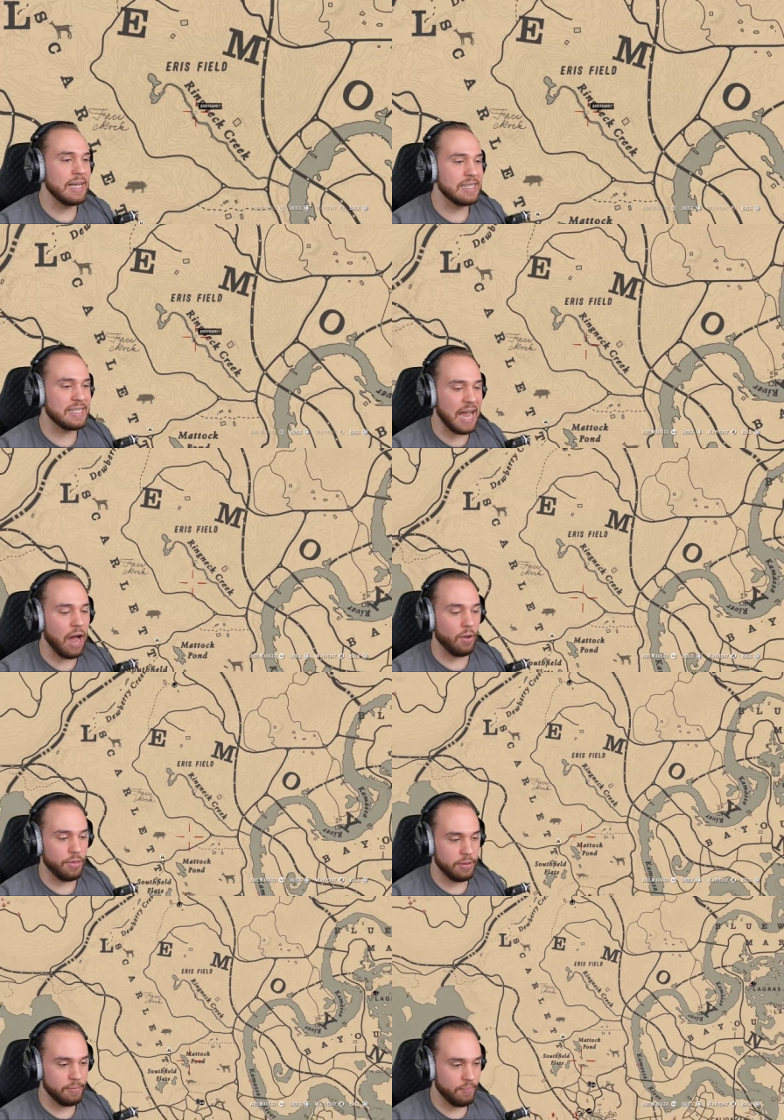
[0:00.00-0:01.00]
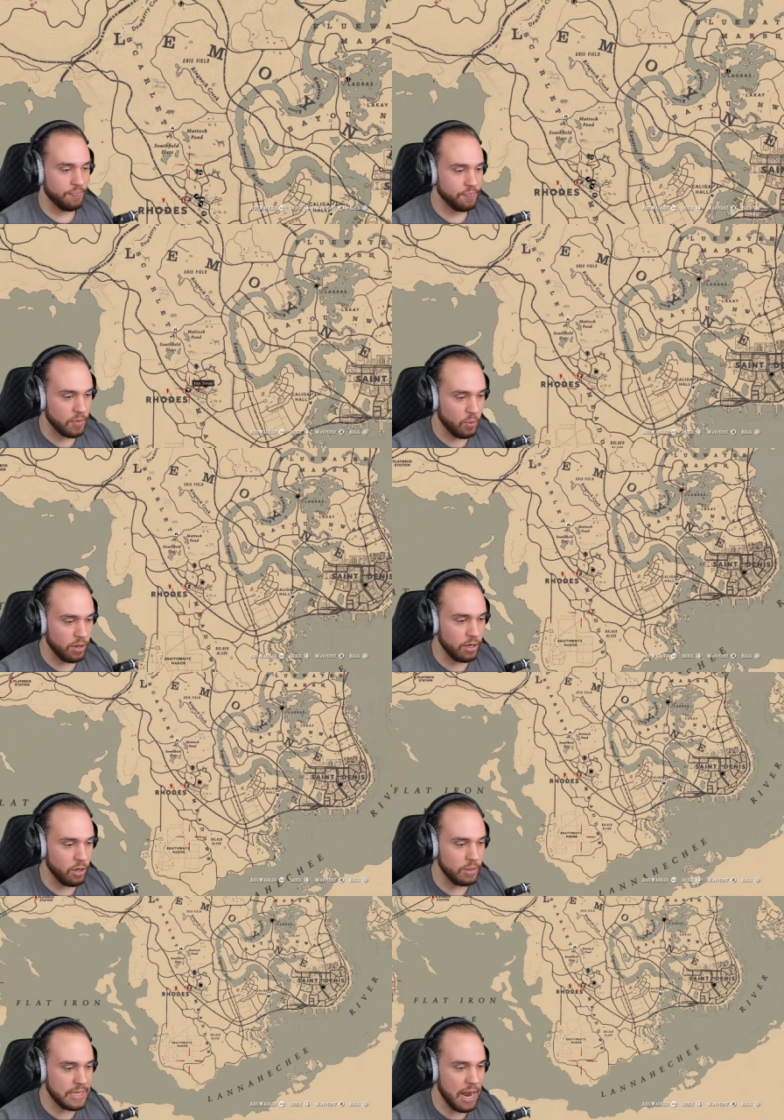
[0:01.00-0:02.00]
south. We're gonna
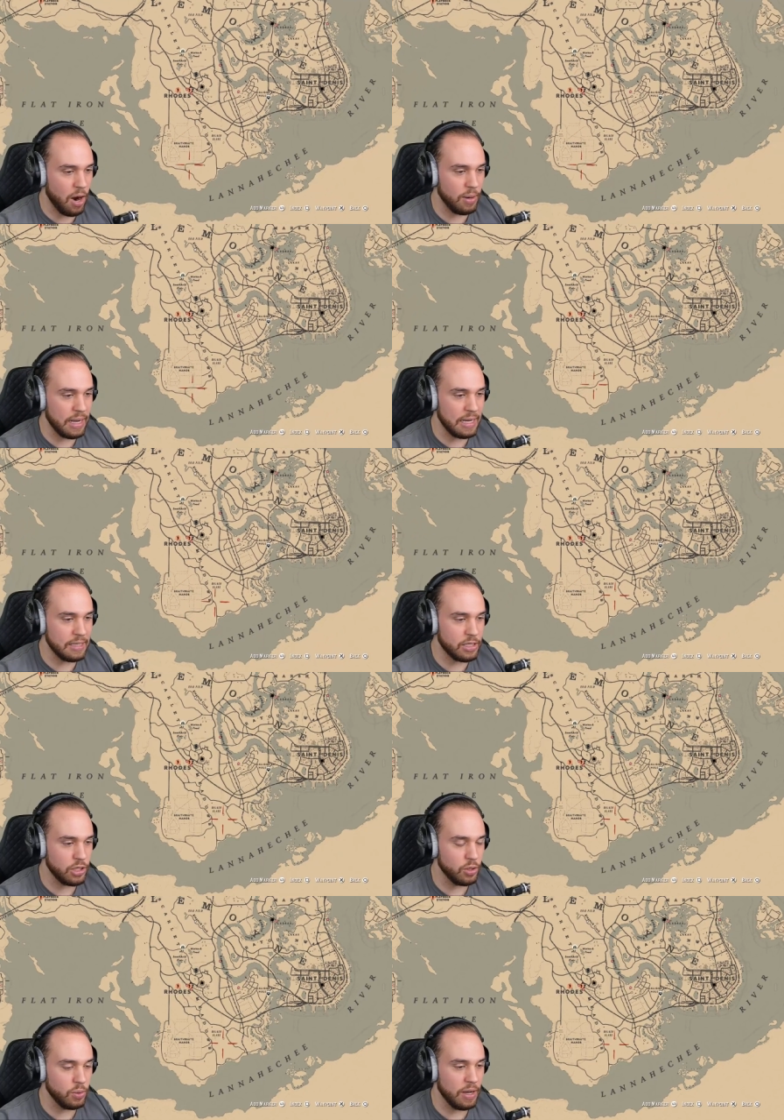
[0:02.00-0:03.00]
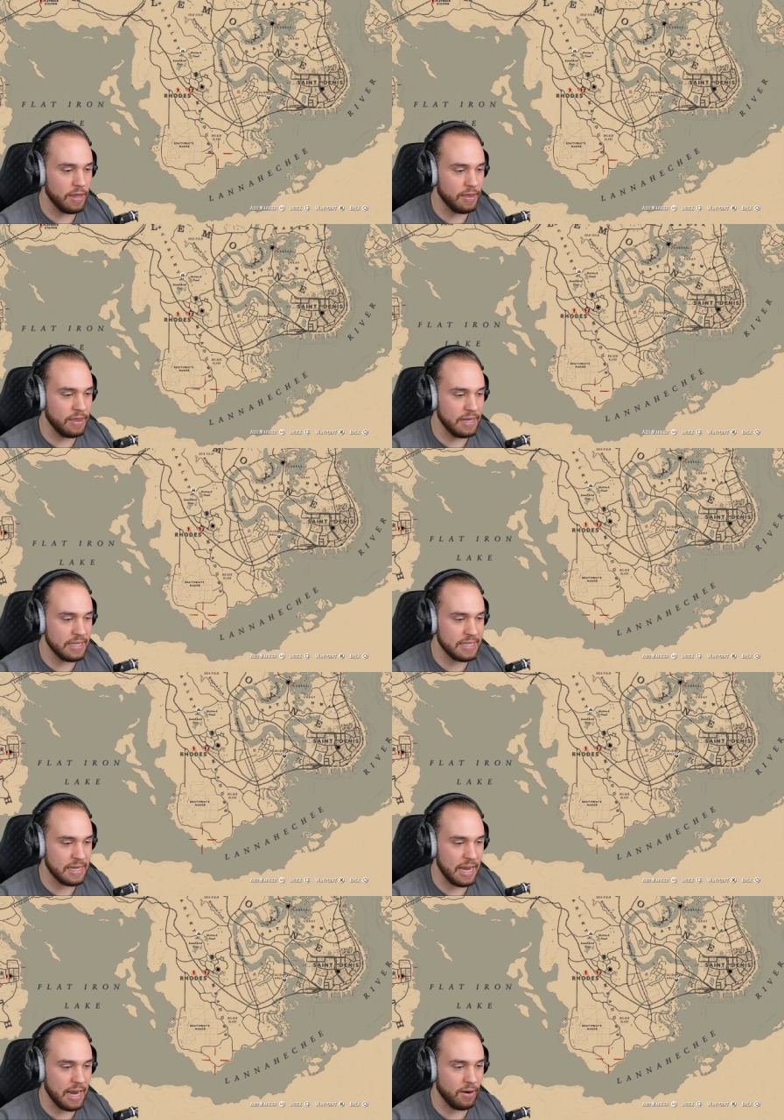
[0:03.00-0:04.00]
go down into this
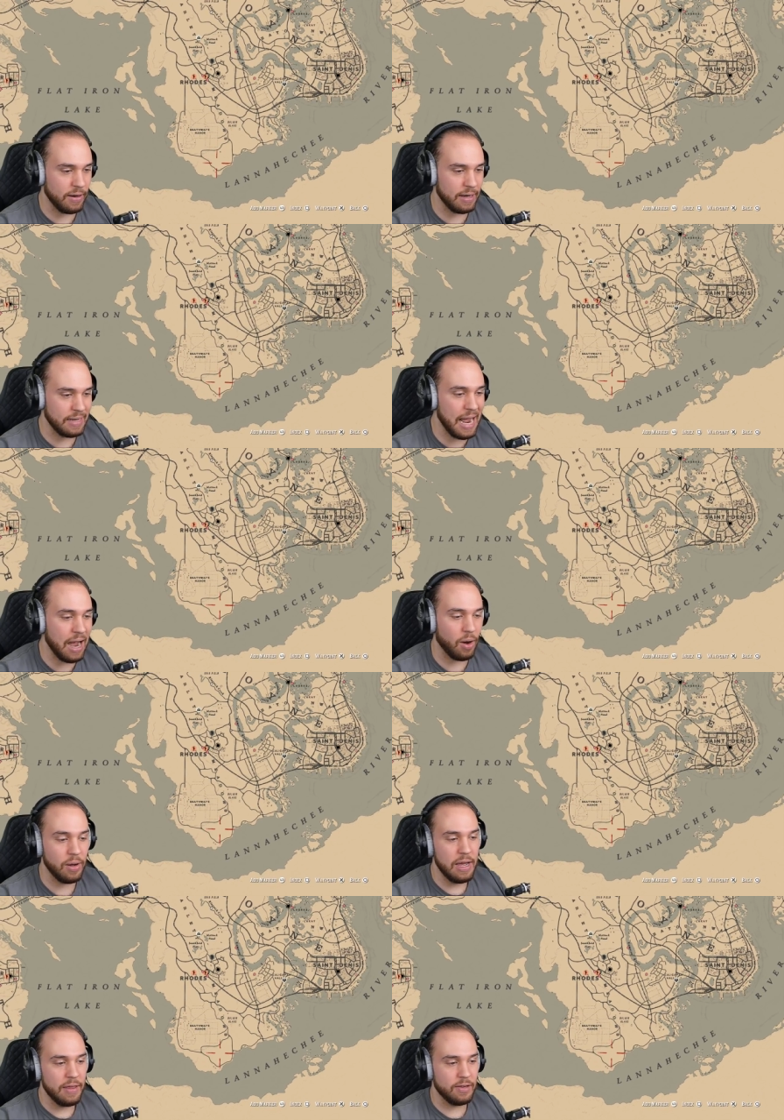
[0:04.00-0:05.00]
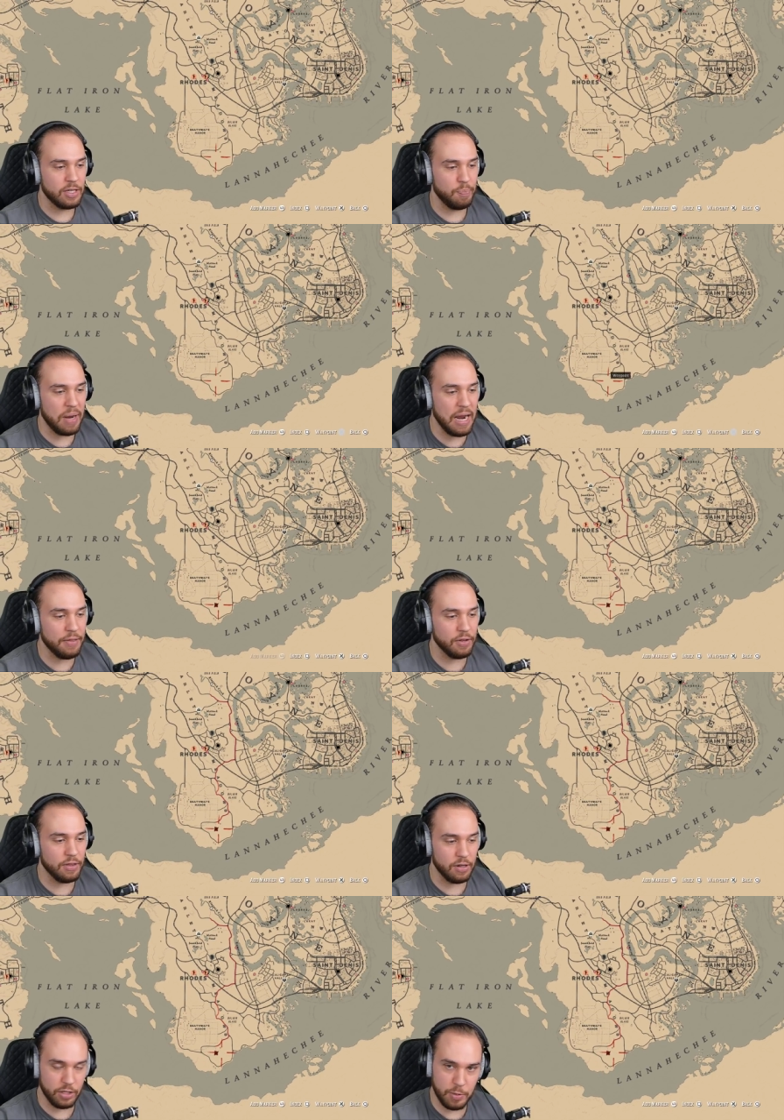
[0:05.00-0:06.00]
area. Now, there's a panther
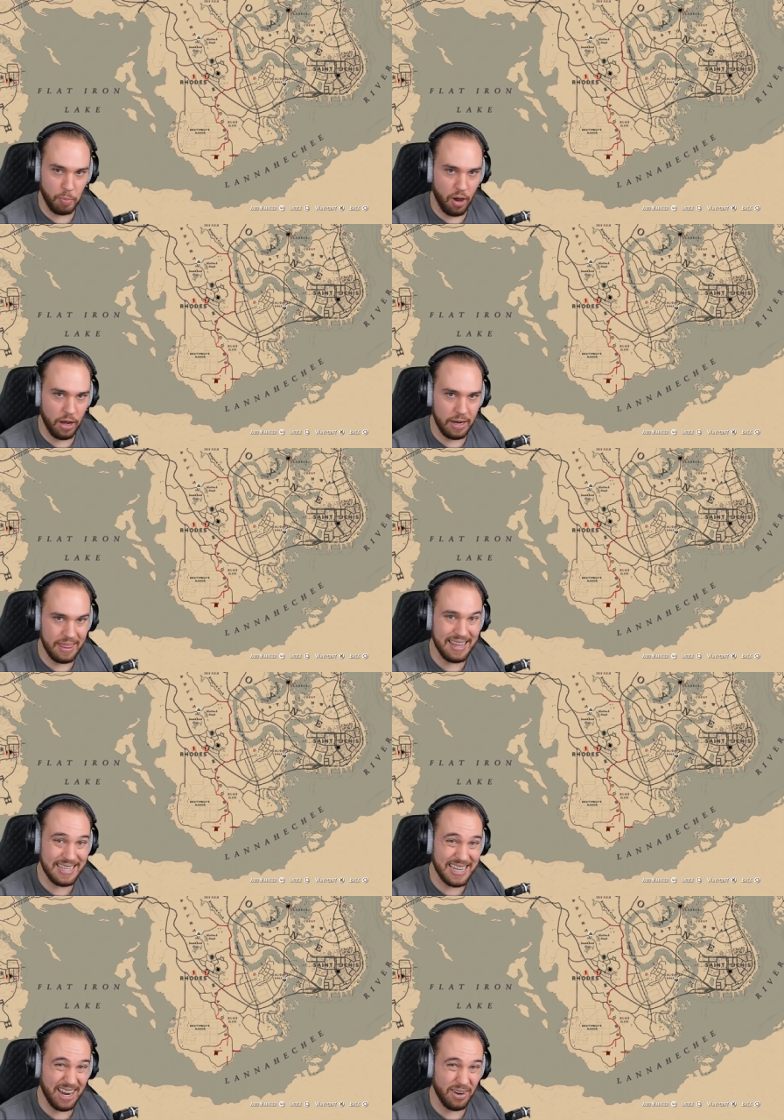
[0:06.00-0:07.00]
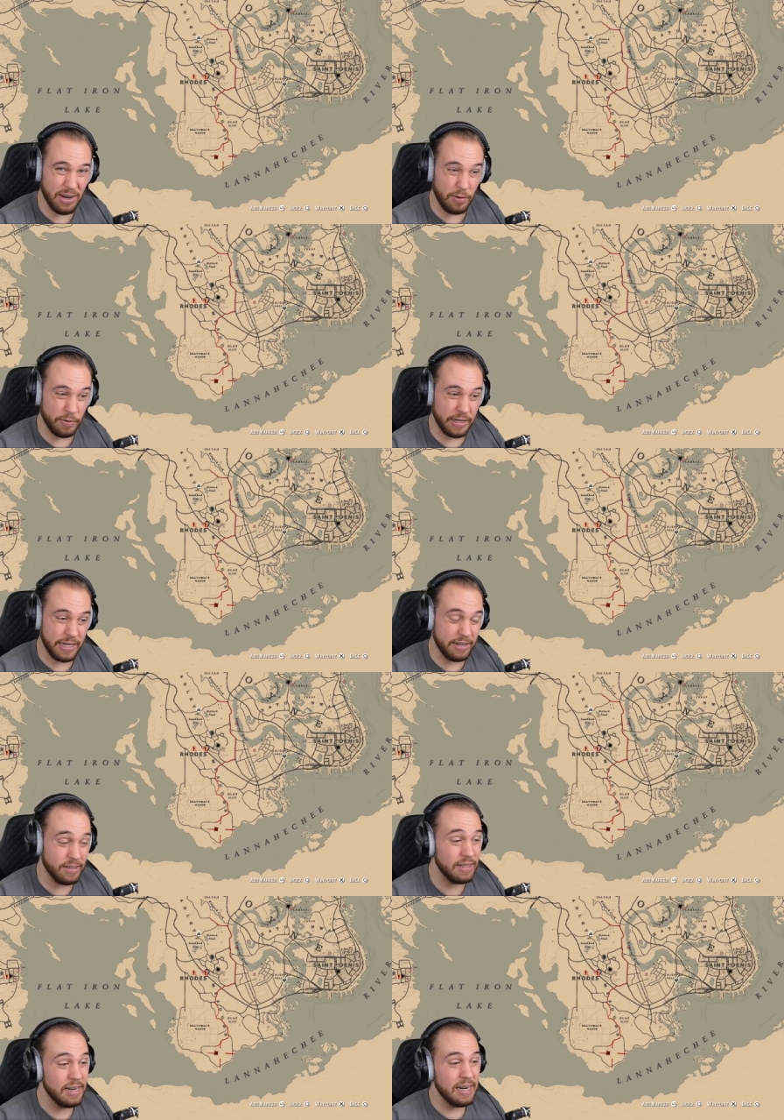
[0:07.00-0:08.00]
that'll spawn in this area over
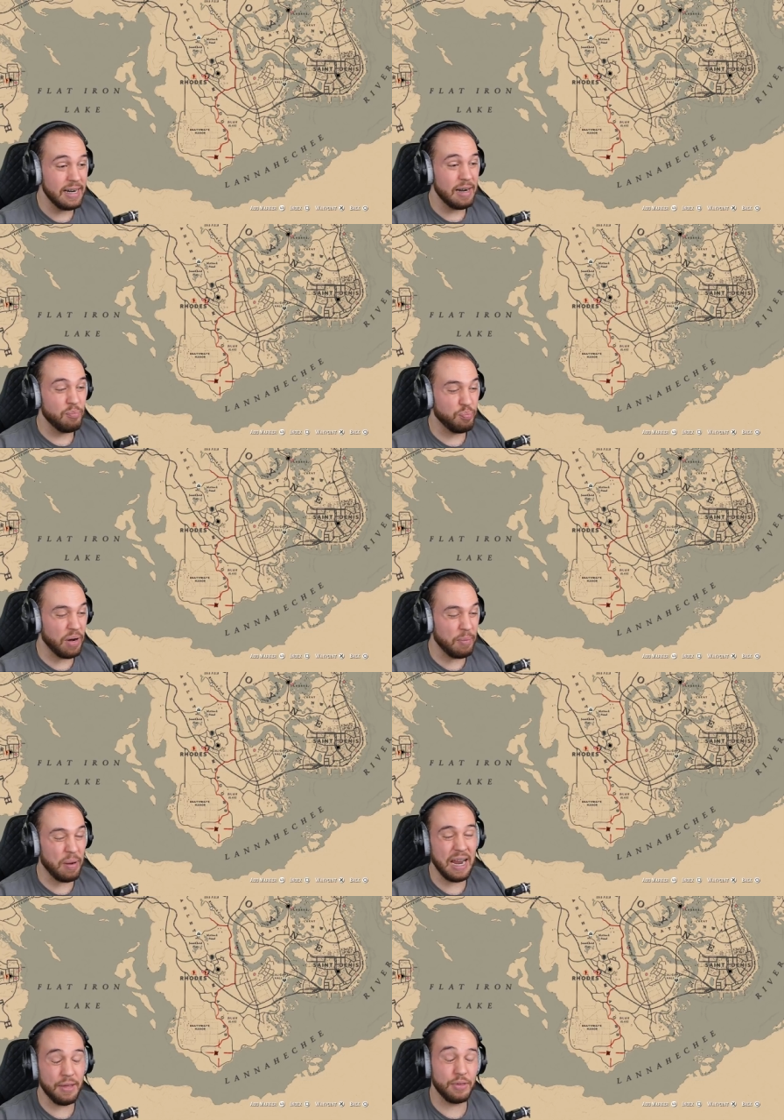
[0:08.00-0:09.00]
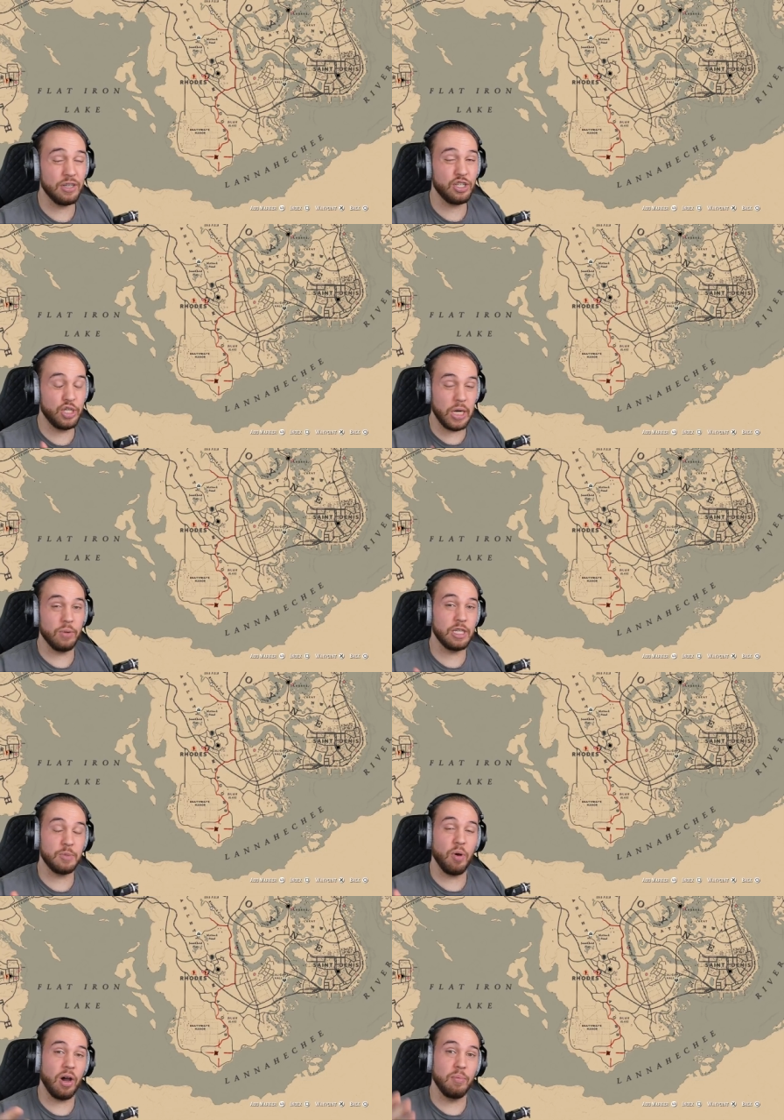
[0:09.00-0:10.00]
here, but panthers generally
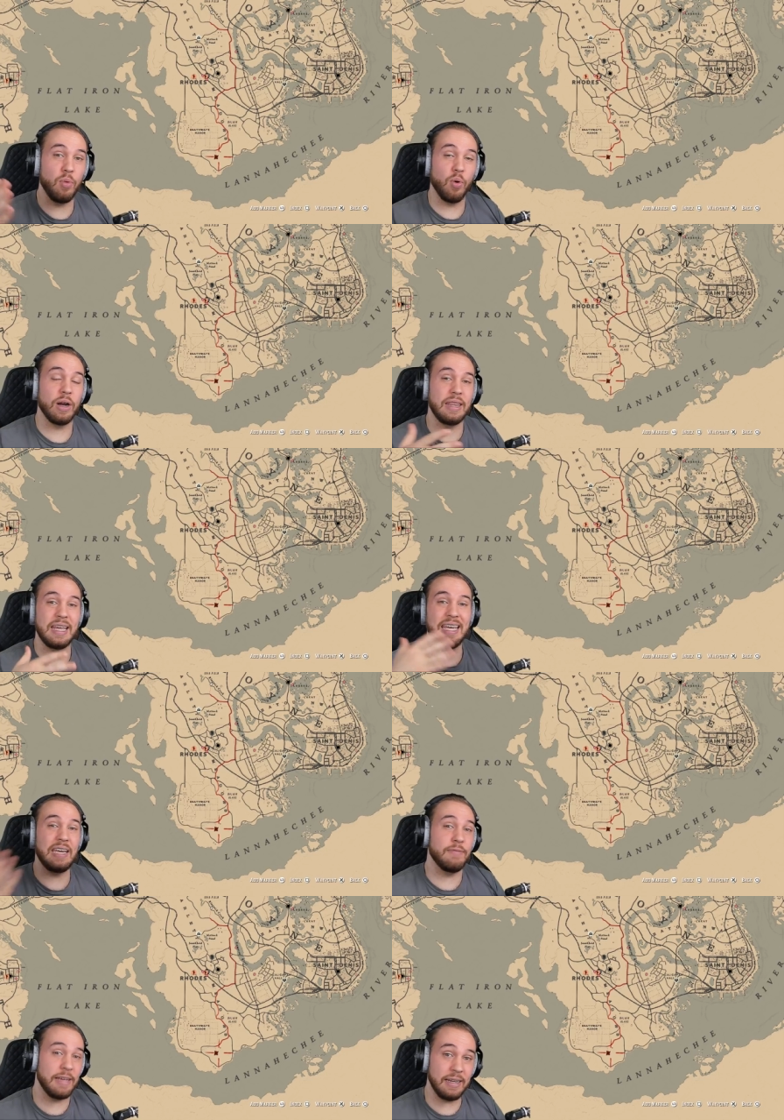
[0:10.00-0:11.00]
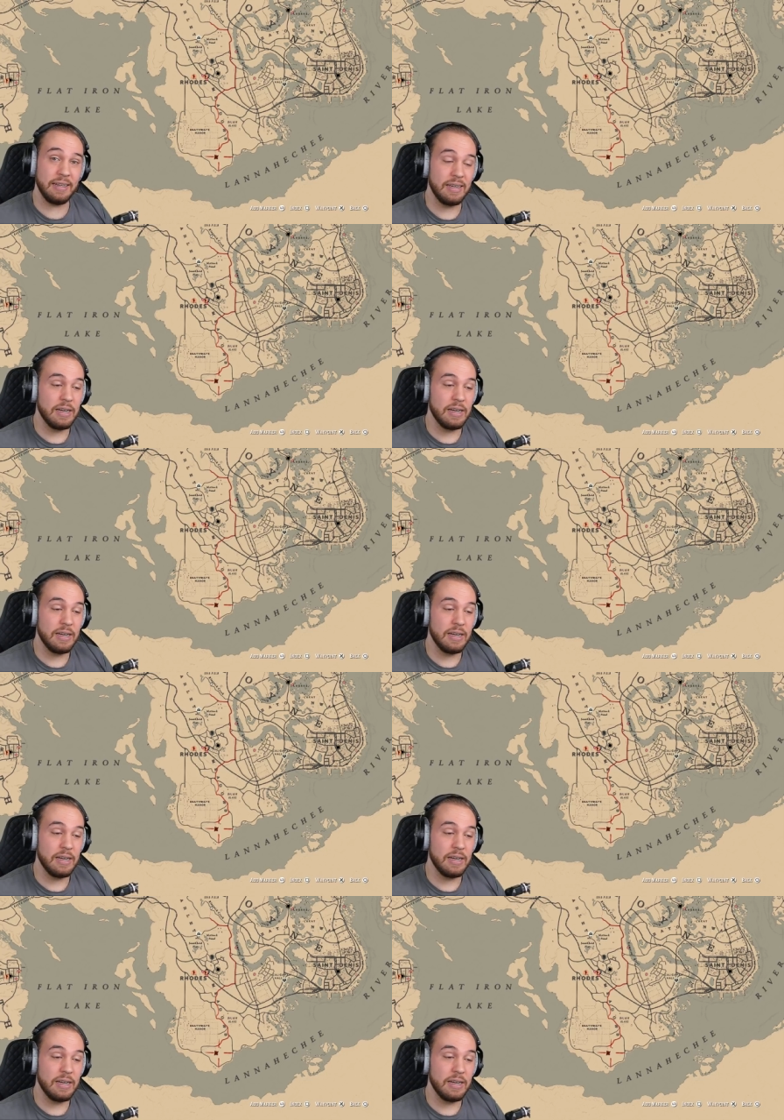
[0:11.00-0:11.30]
spawn more in the evening.